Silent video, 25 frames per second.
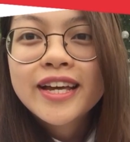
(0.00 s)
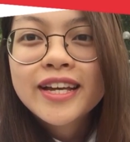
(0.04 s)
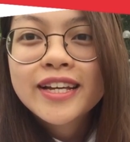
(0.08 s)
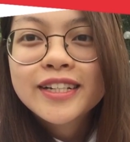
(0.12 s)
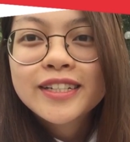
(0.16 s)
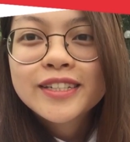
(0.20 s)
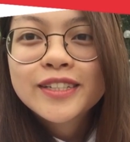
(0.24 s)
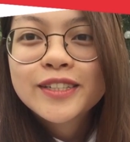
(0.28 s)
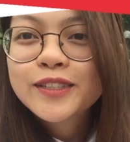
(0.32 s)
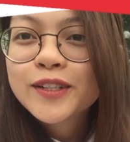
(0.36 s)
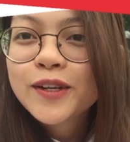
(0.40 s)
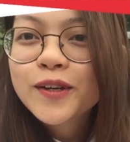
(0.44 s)

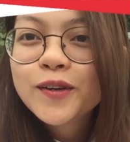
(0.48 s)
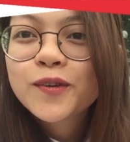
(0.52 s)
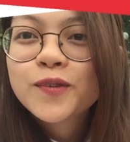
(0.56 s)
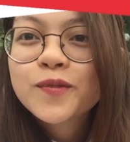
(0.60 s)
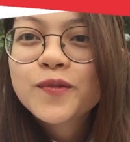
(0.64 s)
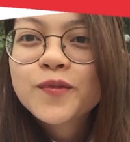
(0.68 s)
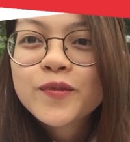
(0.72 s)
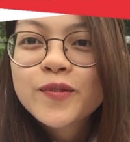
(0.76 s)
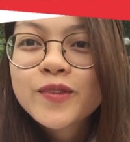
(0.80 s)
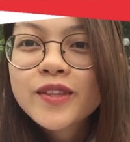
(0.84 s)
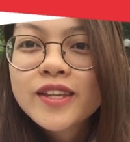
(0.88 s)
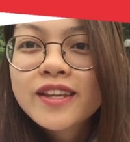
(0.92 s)
So,
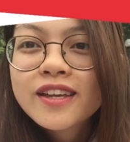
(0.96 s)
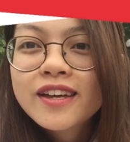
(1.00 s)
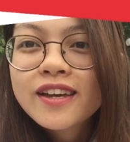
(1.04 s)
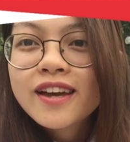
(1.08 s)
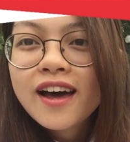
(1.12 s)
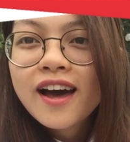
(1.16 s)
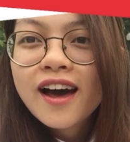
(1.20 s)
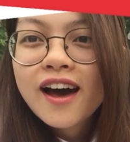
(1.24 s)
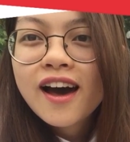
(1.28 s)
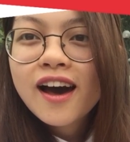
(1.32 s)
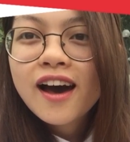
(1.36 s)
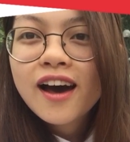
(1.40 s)

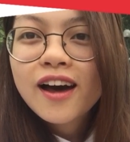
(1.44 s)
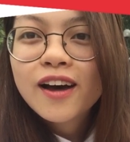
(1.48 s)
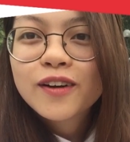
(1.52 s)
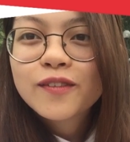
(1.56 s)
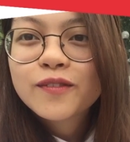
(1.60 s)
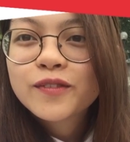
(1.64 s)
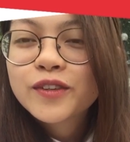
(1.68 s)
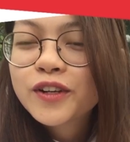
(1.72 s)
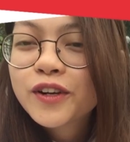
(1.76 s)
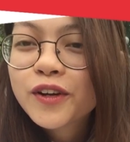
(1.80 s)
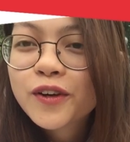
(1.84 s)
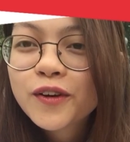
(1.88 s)

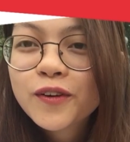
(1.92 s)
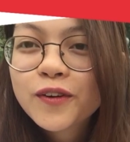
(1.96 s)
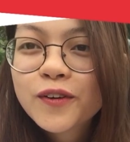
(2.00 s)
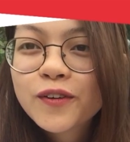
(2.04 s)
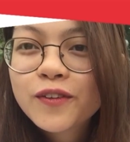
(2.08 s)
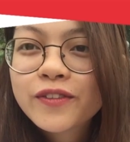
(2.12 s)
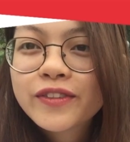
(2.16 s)
you know,